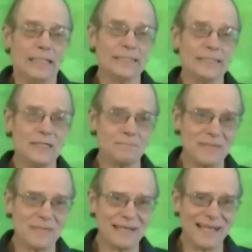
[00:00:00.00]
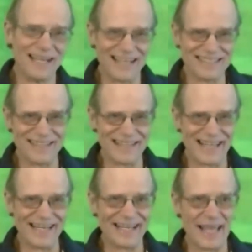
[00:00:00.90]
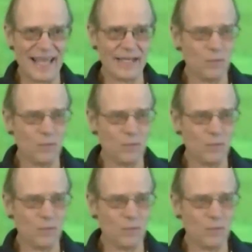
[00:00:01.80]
So I got to thinking again,